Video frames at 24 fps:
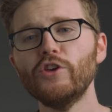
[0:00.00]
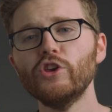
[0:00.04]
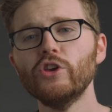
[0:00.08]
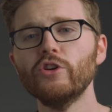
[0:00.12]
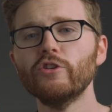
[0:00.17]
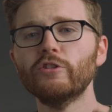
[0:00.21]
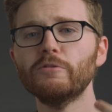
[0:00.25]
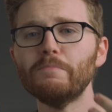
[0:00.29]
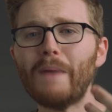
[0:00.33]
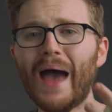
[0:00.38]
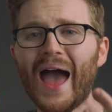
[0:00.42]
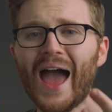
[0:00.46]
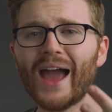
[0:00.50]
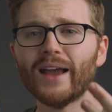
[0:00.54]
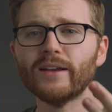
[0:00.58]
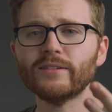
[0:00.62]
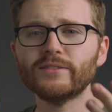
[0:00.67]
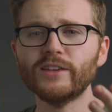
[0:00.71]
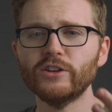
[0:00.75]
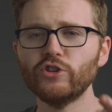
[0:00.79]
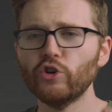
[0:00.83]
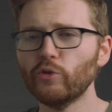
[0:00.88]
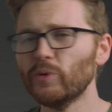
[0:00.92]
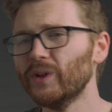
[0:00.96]
you use use
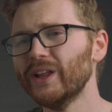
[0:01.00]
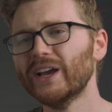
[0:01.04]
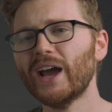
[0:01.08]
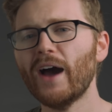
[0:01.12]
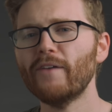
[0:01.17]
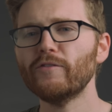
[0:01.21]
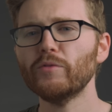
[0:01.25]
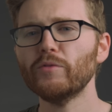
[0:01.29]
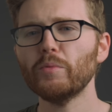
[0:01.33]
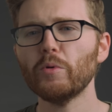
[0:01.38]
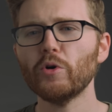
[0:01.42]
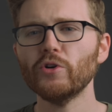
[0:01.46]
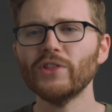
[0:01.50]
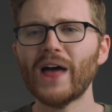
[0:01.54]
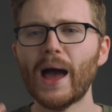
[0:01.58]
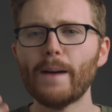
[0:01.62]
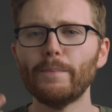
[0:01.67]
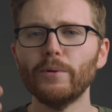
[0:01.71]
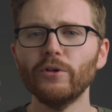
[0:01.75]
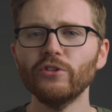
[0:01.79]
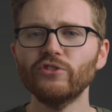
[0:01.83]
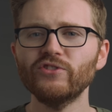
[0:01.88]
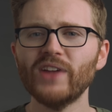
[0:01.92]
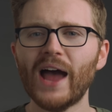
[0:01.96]
Macs and you're really comfortable with
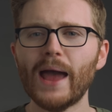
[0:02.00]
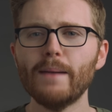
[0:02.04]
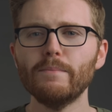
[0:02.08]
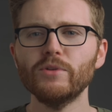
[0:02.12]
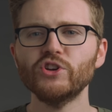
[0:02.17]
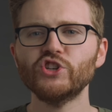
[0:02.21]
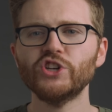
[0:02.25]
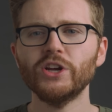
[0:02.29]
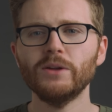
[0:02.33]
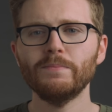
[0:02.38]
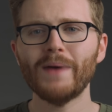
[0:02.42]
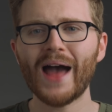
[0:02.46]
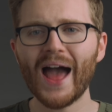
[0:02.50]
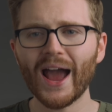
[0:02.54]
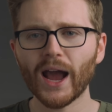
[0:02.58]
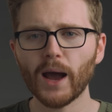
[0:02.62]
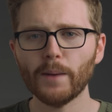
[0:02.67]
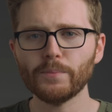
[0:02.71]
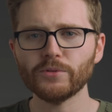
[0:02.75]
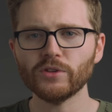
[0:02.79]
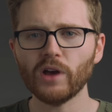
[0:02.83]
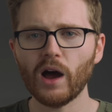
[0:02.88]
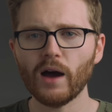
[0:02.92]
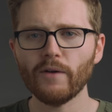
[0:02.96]
Apple's Time Machine
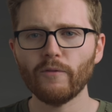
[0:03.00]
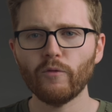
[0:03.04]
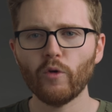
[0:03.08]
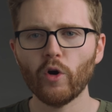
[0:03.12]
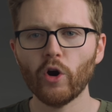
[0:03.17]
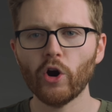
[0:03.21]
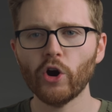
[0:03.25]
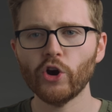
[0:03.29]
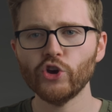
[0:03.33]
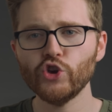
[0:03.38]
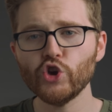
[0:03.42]
backup software,